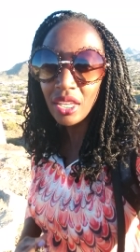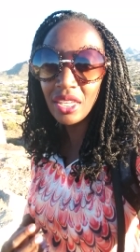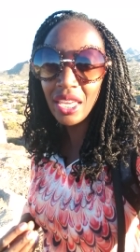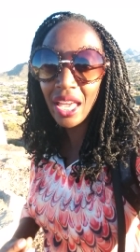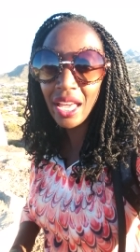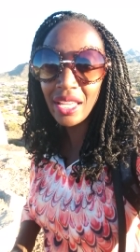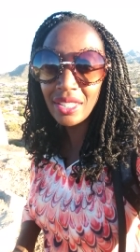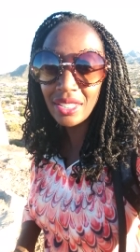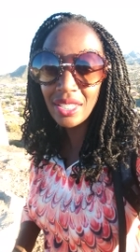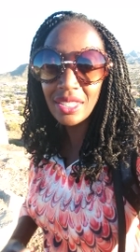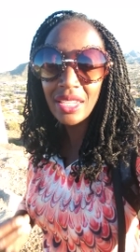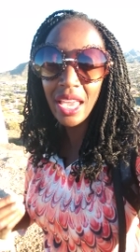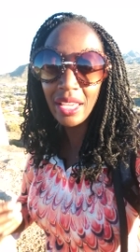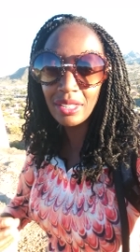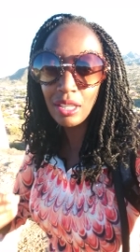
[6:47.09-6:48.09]
Yet, it
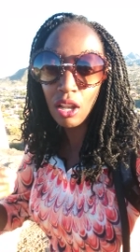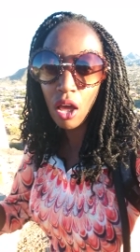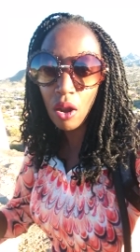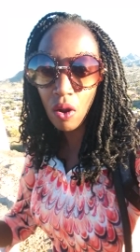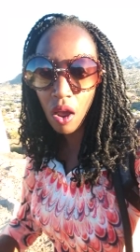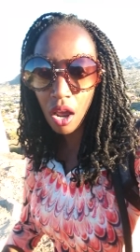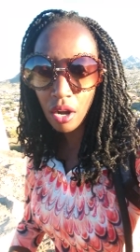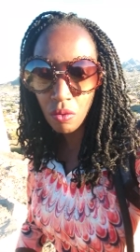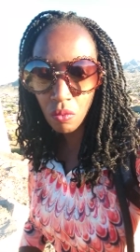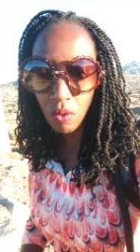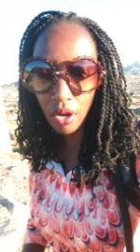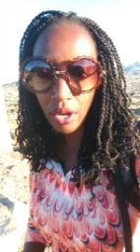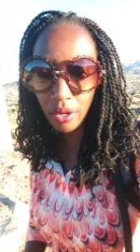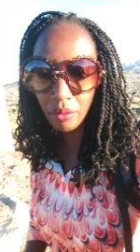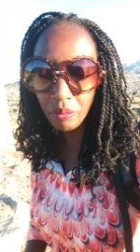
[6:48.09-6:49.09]
takes a lot of hard
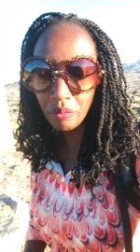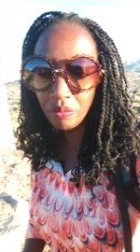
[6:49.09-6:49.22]
work.